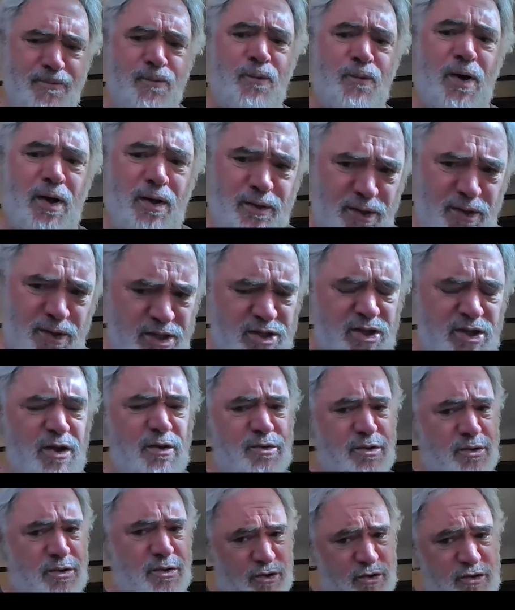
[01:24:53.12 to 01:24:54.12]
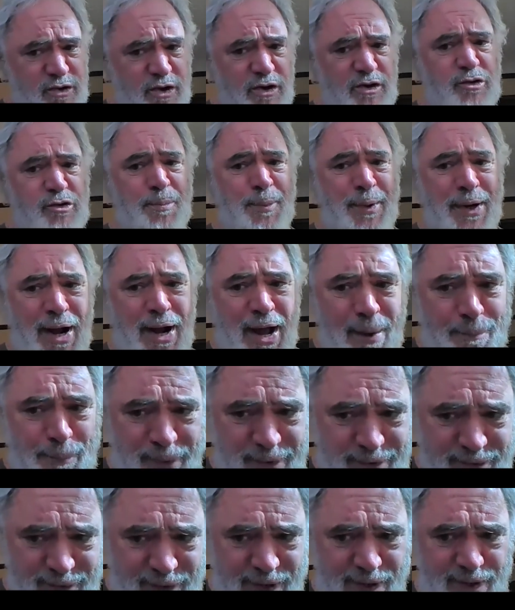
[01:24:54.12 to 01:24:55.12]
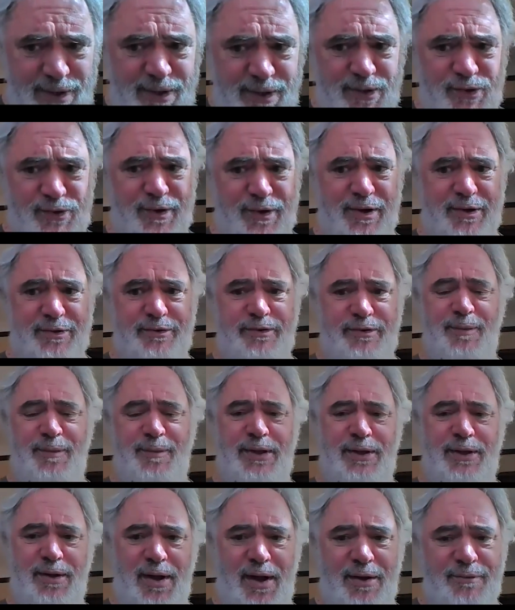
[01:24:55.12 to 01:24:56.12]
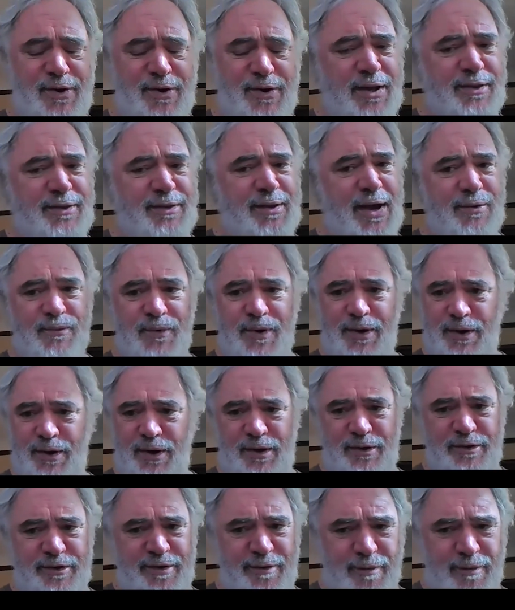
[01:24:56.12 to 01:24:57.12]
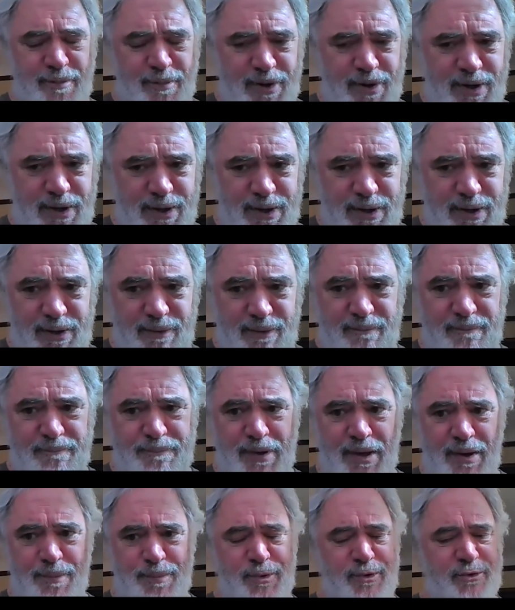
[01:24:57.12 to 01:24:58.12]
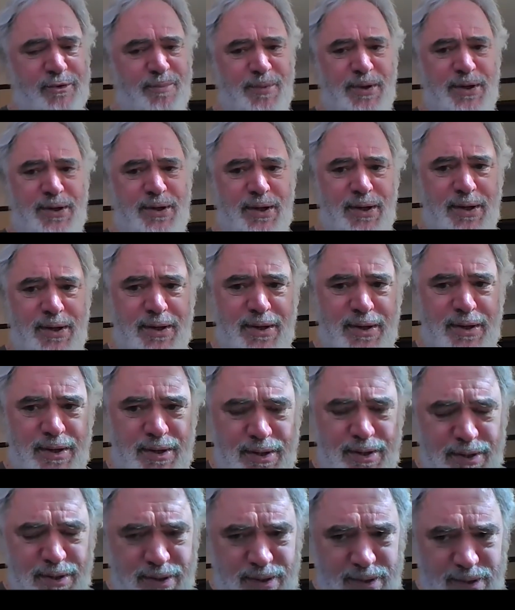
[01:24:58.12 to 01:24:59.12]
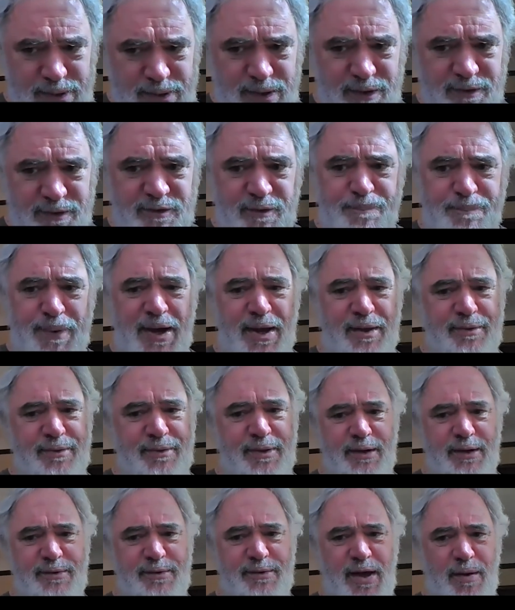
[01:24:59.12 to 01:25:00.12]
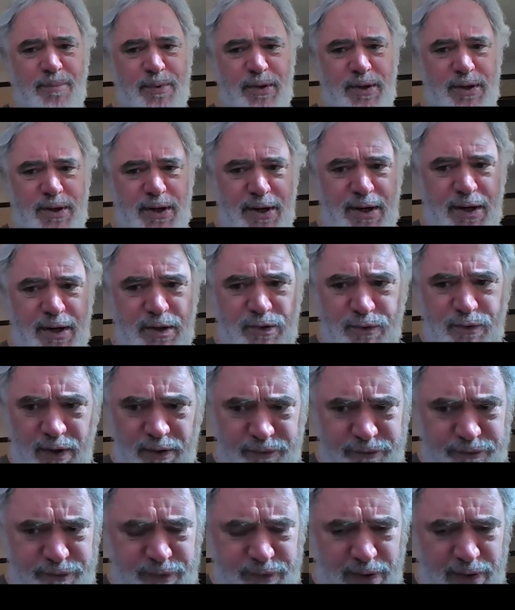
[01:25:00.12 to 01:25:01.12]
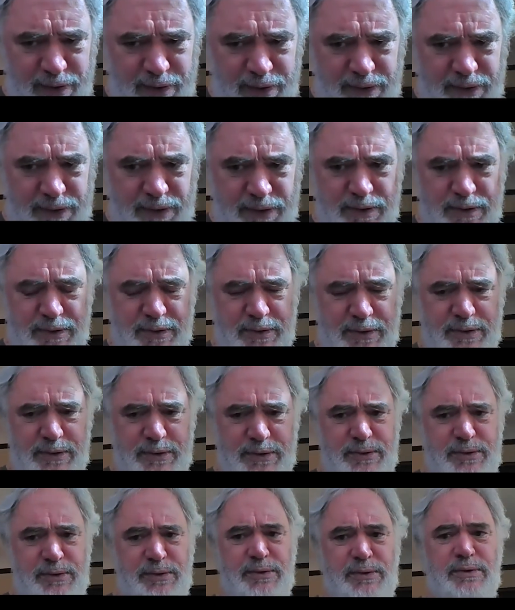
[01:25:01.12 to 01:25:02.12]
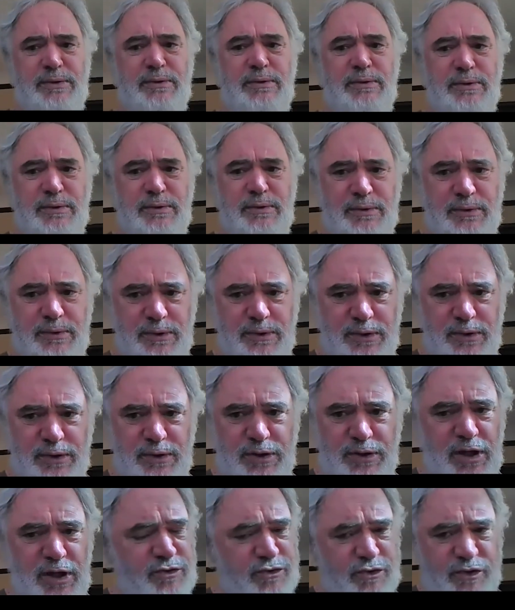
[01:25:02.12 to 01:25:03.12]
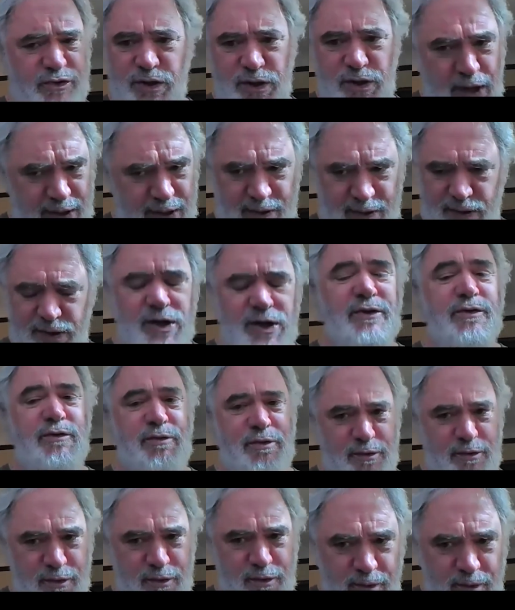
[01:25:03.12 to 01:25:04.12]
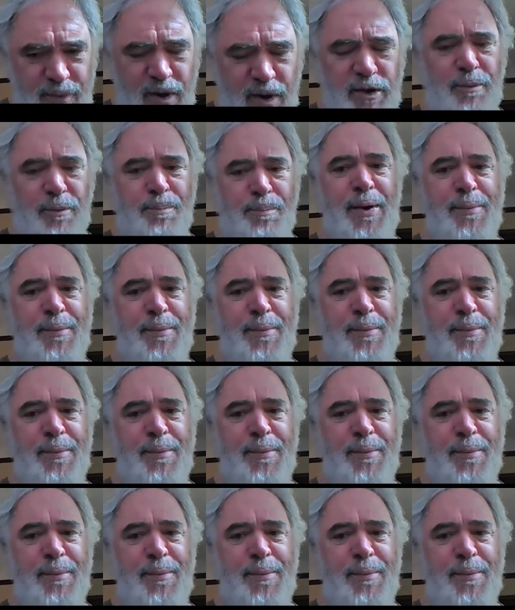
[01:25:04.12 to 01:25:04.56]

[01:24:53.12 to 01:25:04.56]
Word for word: well, it's just, there's there's monopolies in antitrust. I mean, I've got that written in some of my uh, papers. I mean, there's some bad things happening in antitrust. Uh, just not just among the